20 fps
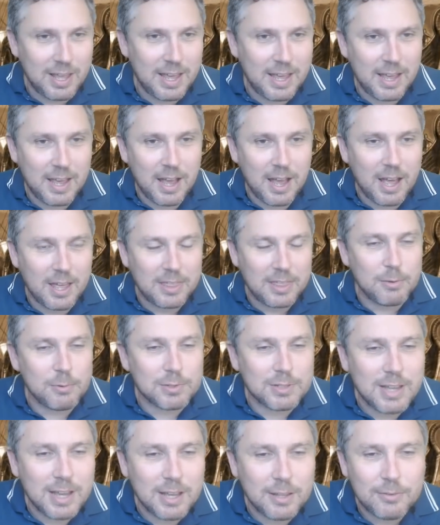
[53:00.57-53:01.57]
there i think it
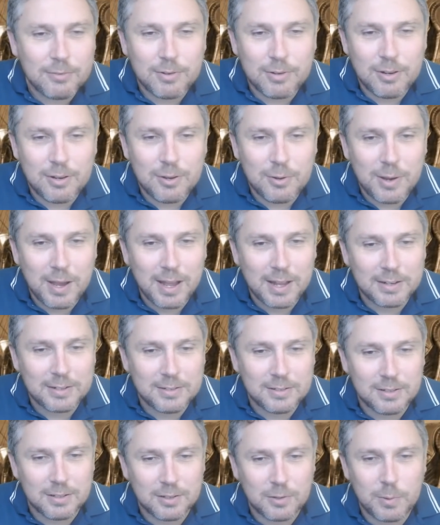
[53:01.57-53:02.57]
was catherine who had
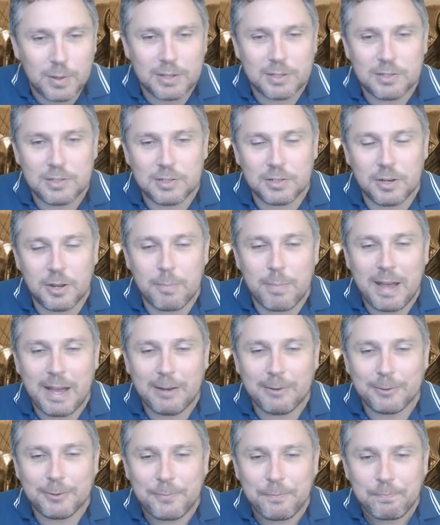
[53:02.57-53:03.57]
the question
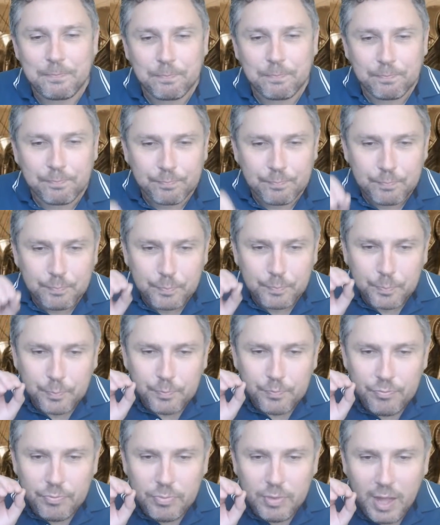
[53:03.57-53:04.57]
about
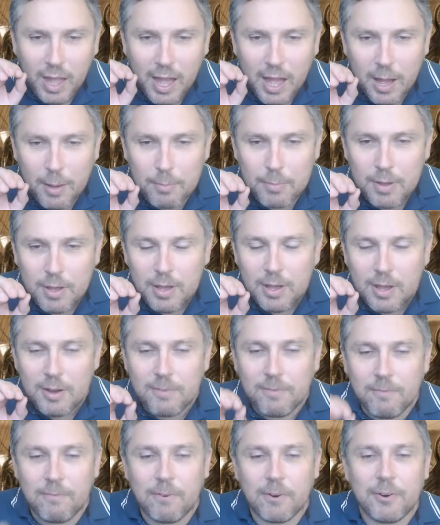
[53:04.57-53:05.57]
um,
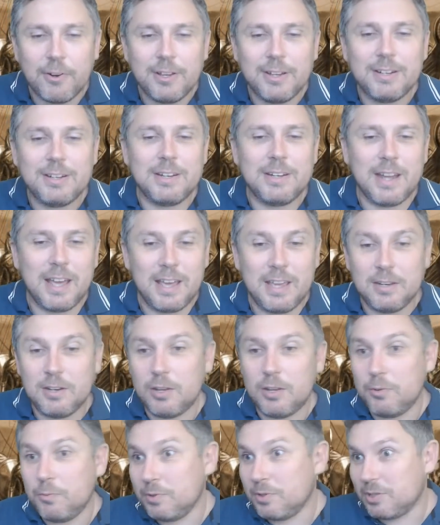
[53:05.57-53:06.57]
Vorian Dayne,
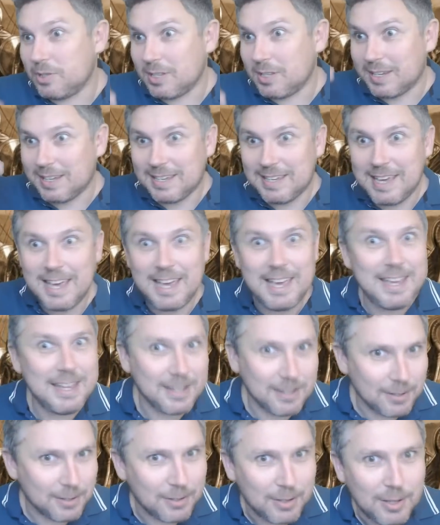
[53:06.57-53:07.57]
who was the
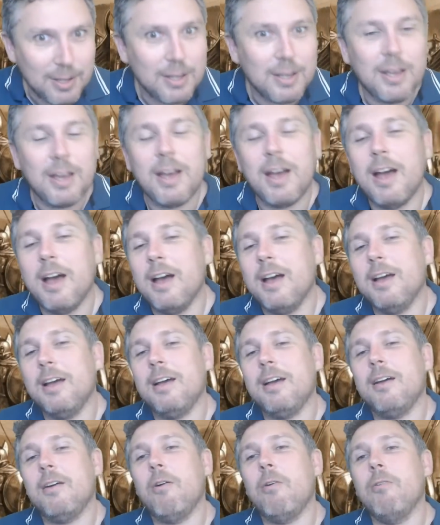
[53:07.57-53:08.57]
king
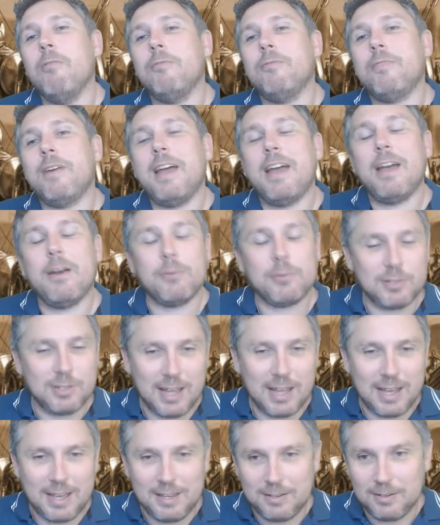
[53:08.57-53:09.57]
uh, of House
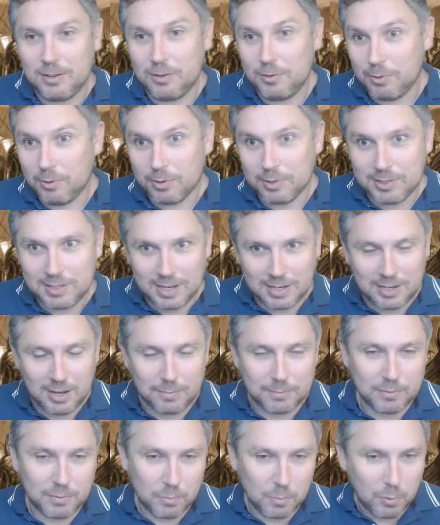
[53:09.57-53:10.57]
Dayne, who got sent
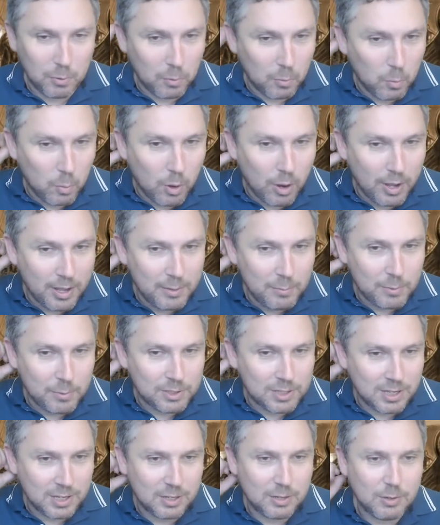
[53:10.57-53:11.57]
up to the wall, why
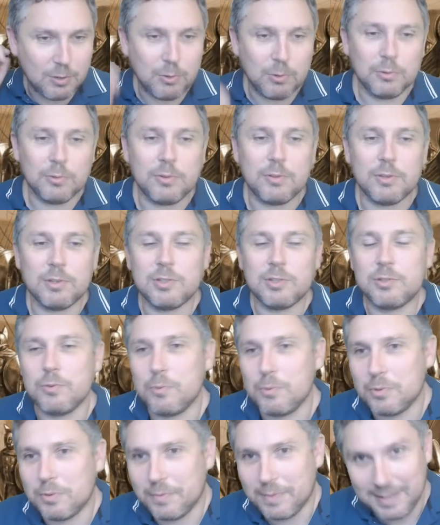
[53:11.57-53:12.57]
was he called the
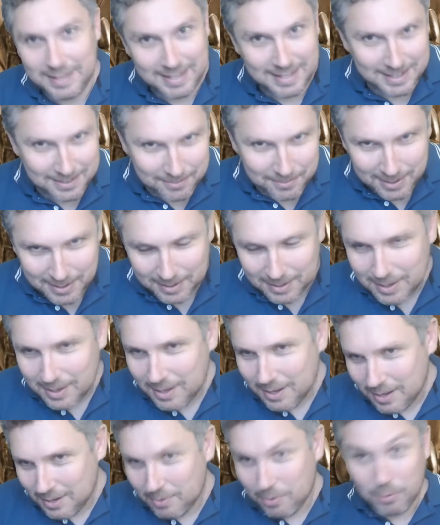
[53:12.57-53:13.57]
Sword of the Evening,
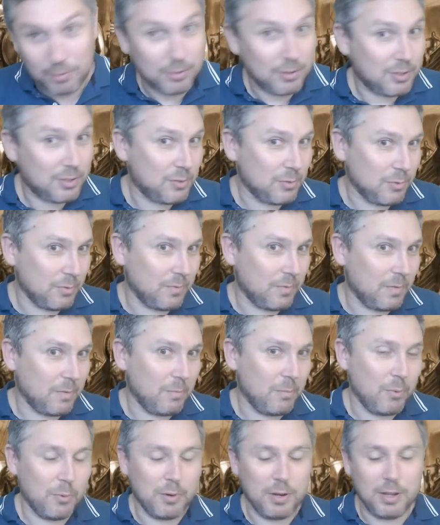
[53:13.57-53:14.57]
not the Sword of the
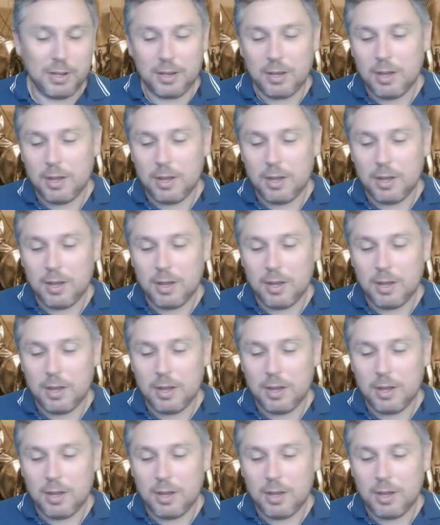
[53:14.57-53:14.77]
Morning?